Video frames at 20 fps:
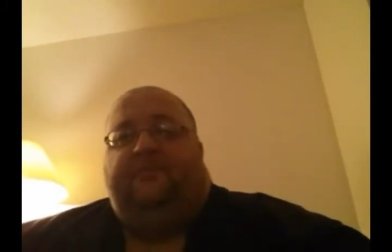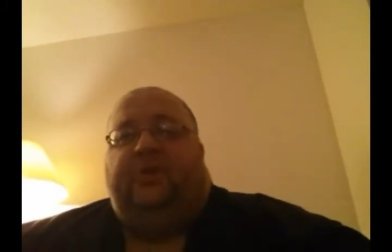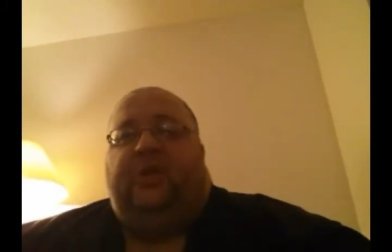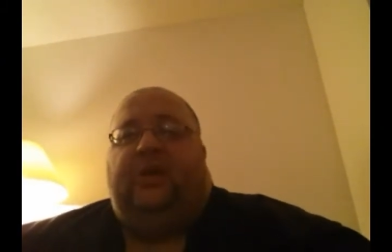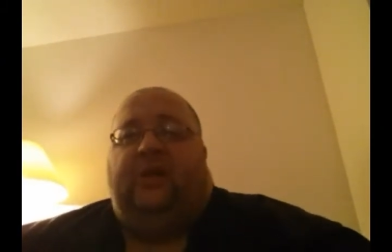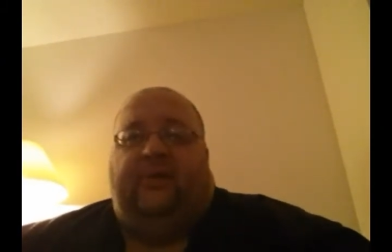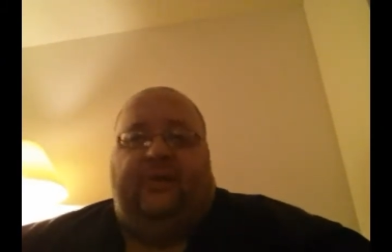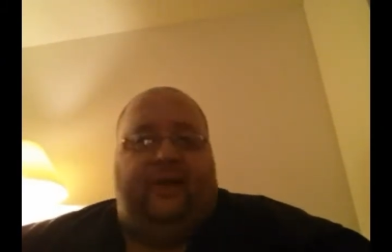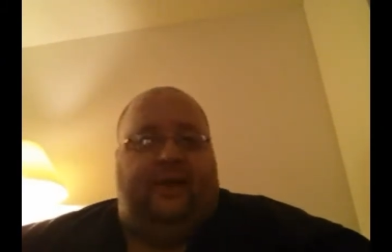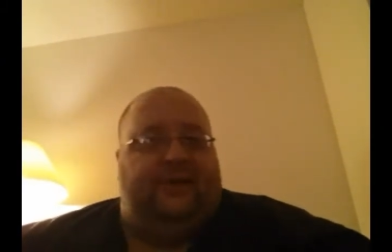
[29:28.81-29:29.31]

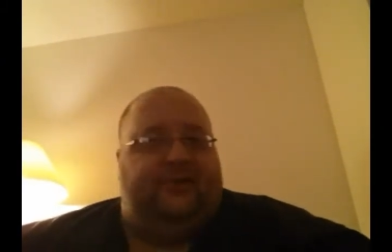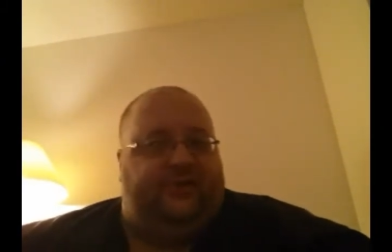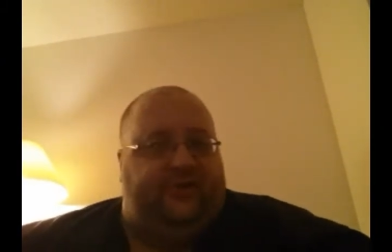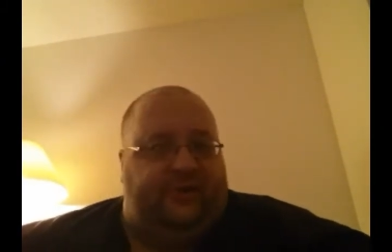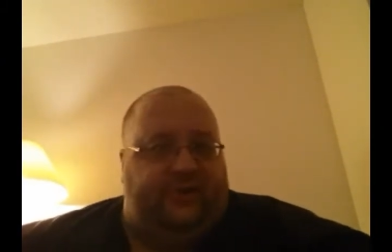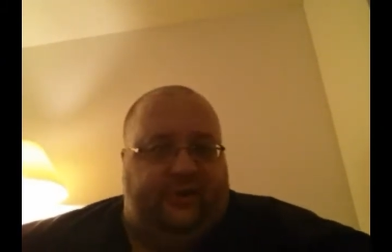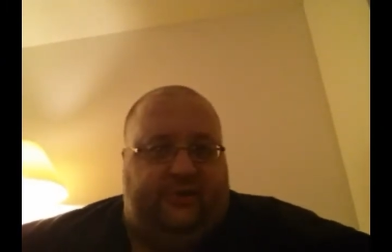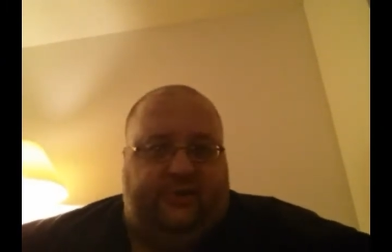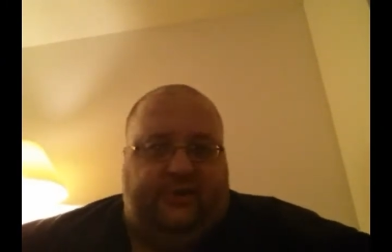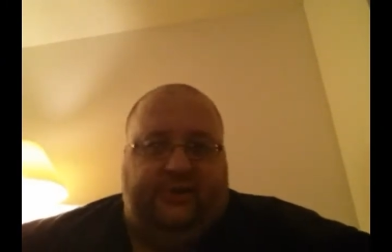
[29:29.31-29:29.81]
You know, that's
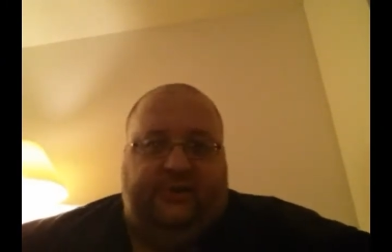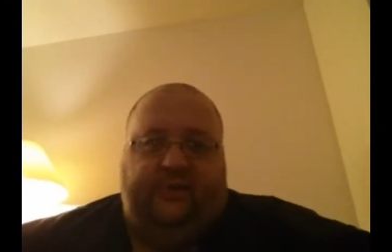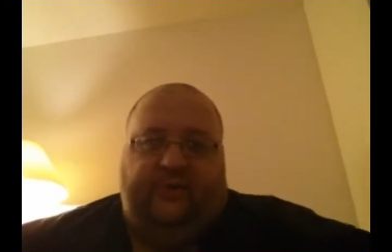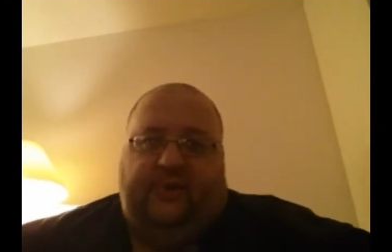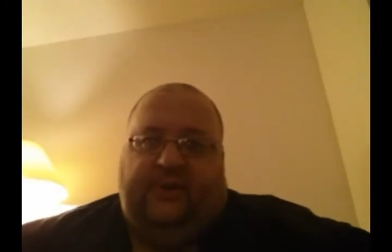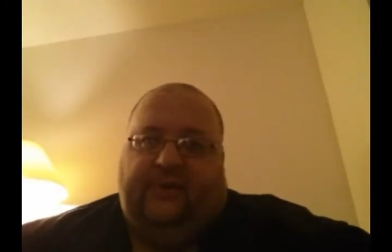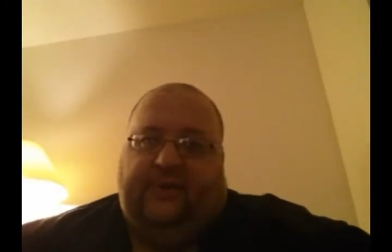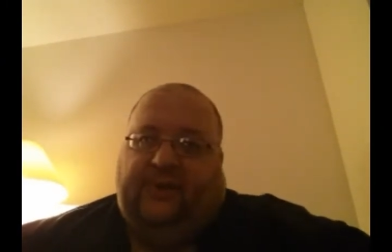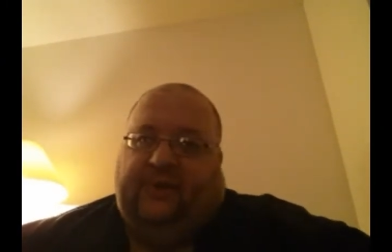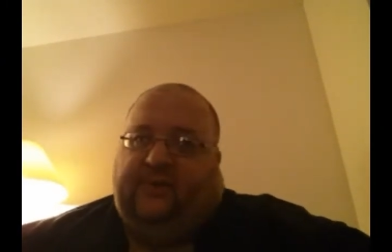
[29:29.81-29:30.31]
literally the
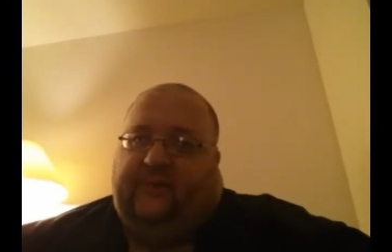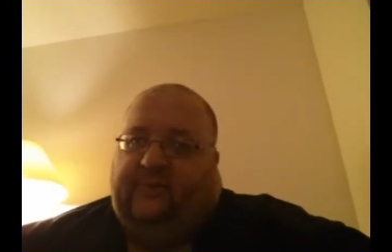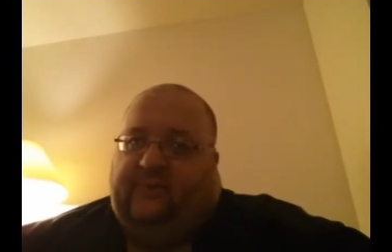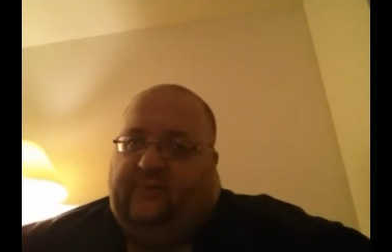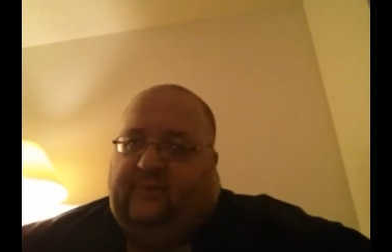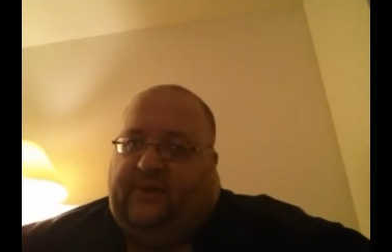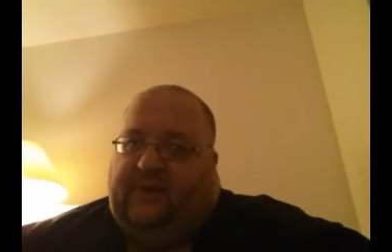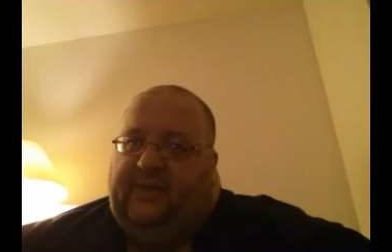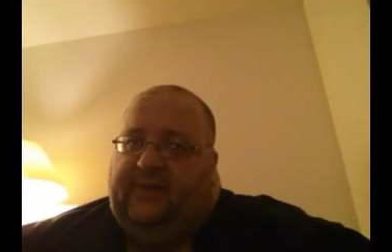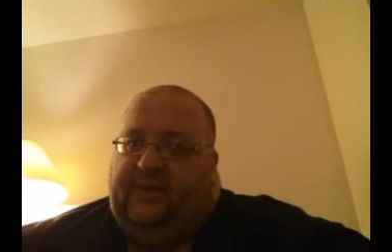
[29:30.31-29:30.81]
way they
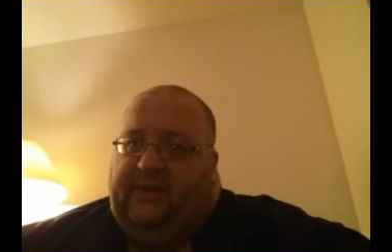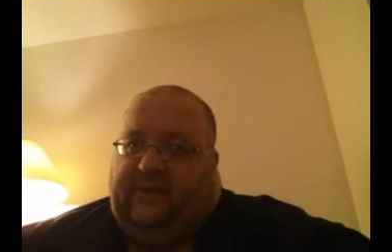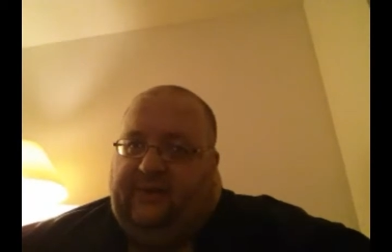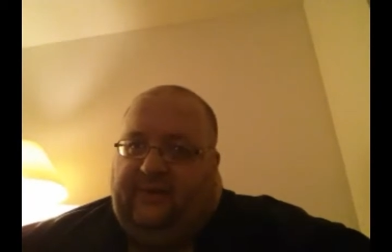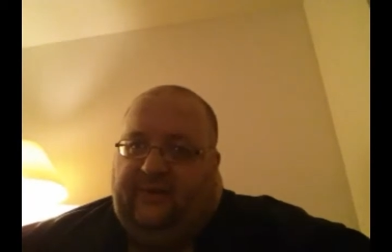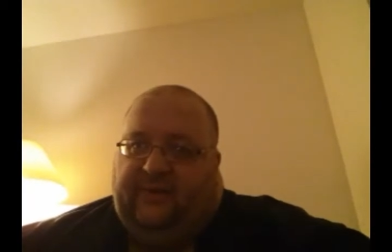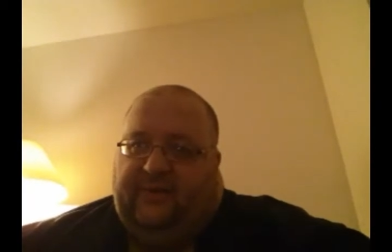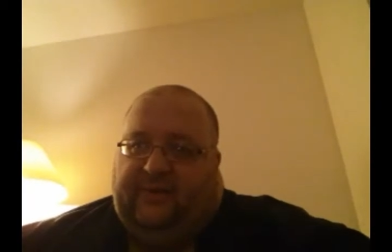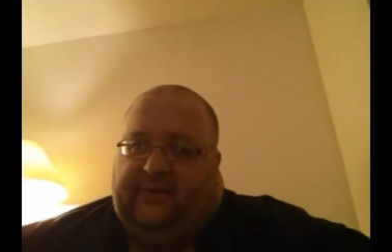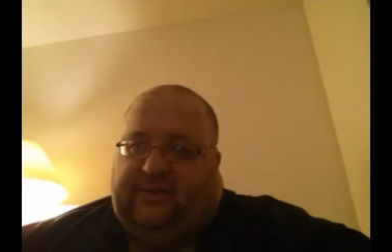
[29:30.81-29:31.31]
the way they
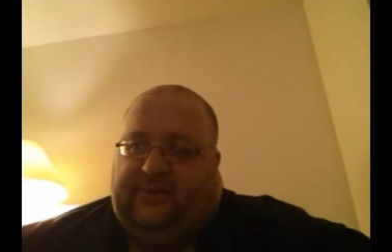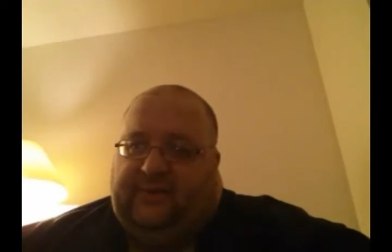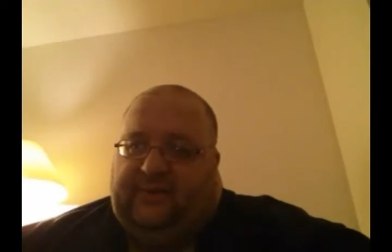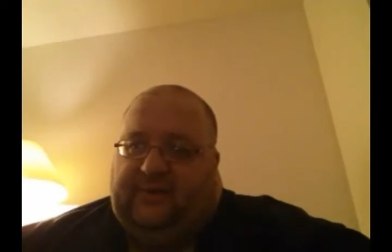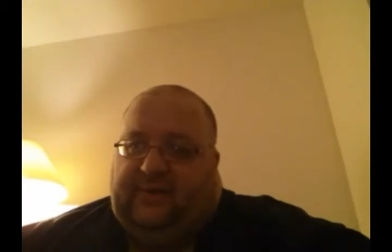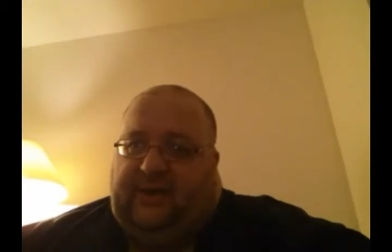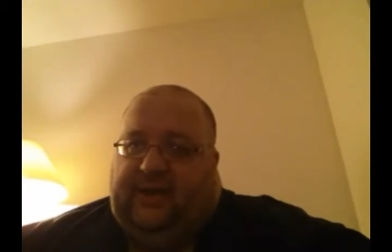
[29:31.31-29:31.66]
looked.